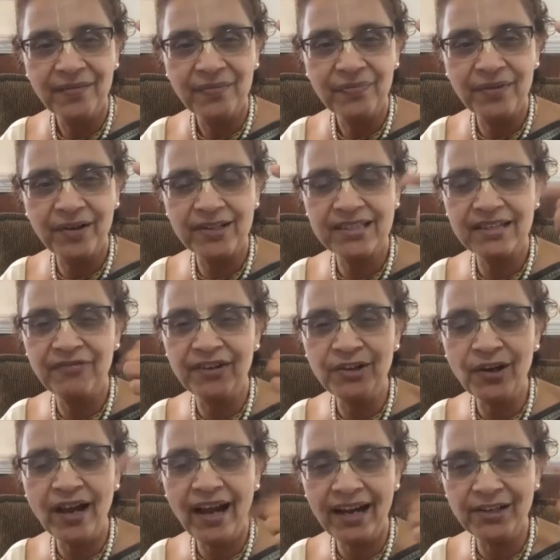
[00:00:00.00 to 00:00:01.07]
Because if in
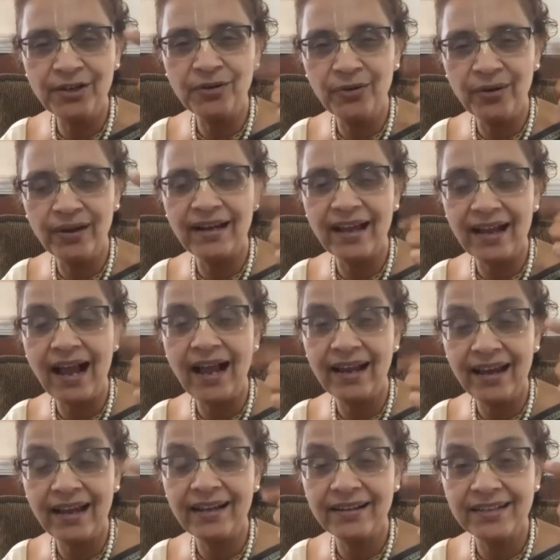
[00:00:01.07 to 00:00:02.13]
your head you're going like, I
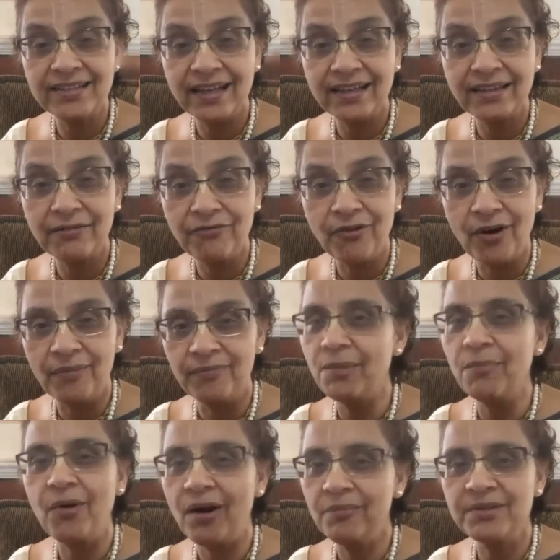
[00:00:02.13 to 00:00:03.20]
like Krishna in the form, your
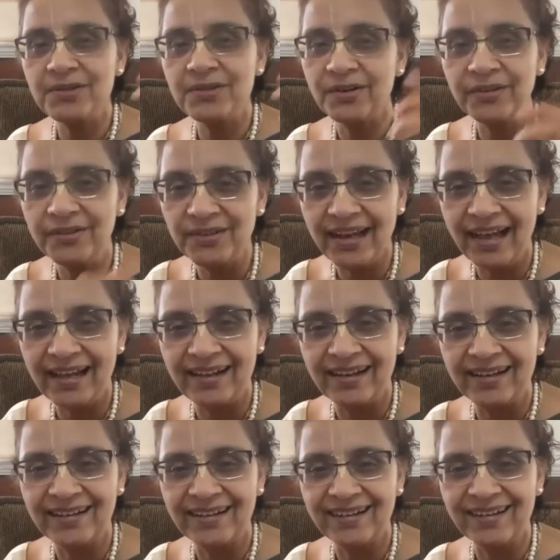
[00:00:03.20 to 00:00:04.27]
mom is not going to like
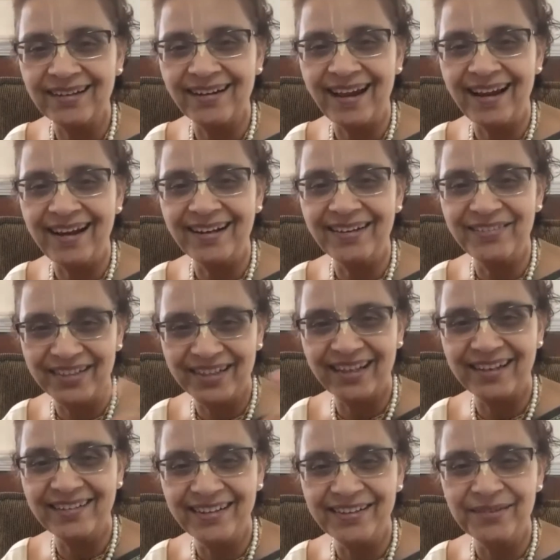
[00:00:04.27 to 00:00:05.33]
it, right? If she
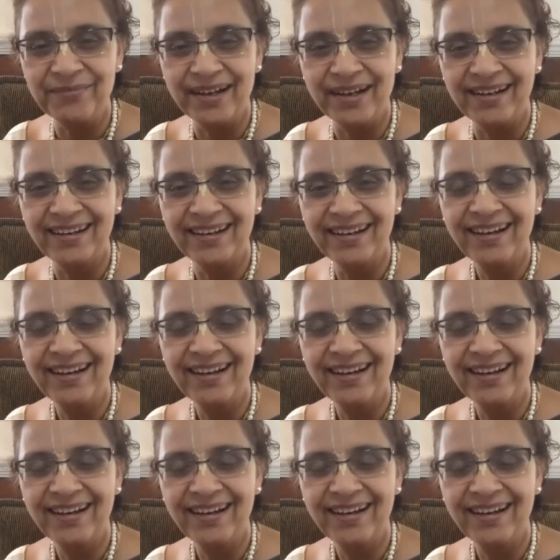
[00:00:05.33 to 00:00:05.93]
can read your mind. Yeah.